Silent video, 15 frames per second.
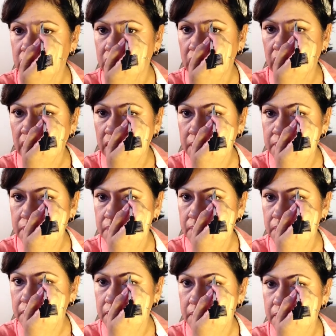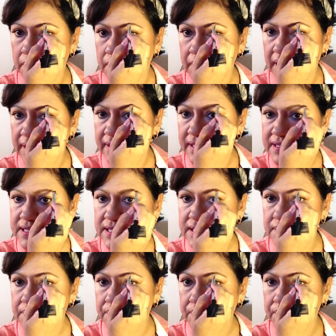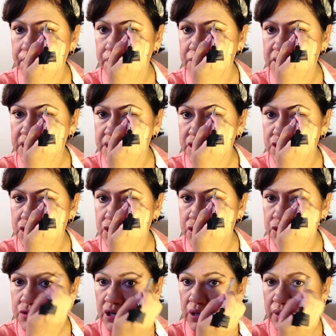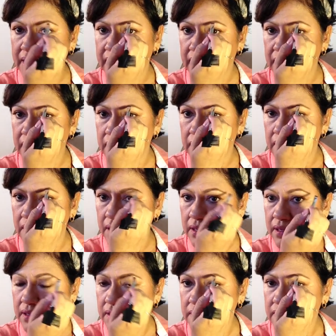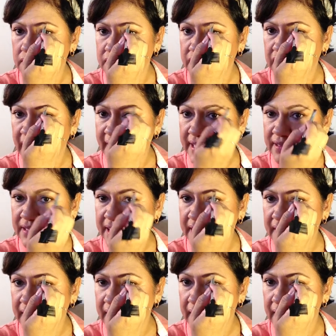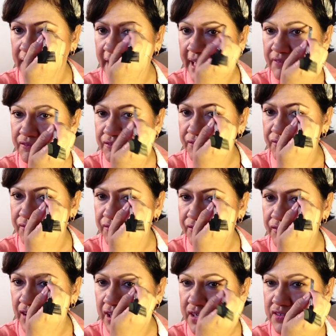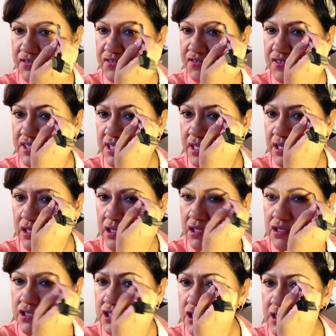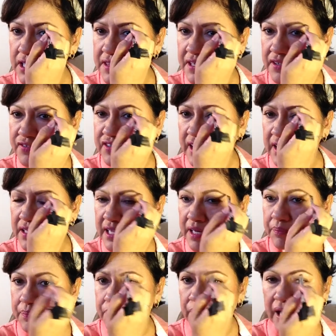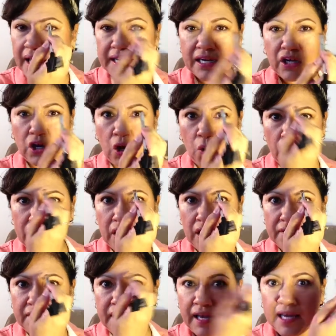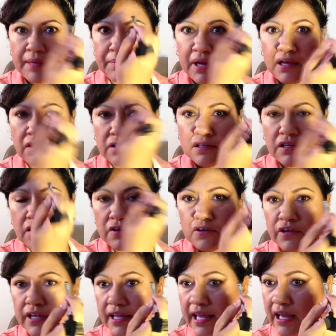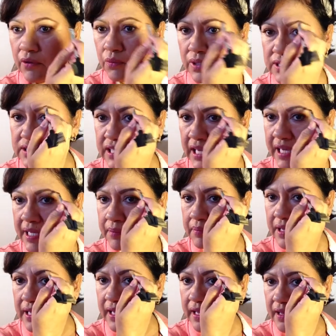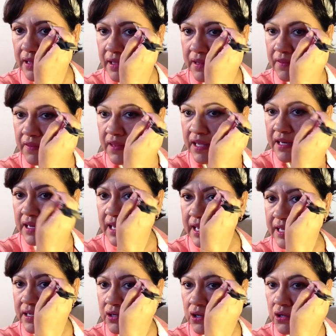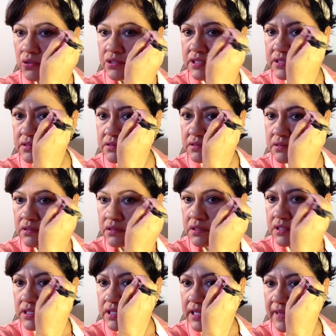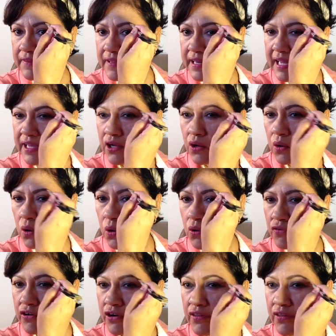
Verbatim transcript: um, make this, just stroke it lightly at first so that there's not a lot of product going on the eyebrow at one time, and then I go and then I go over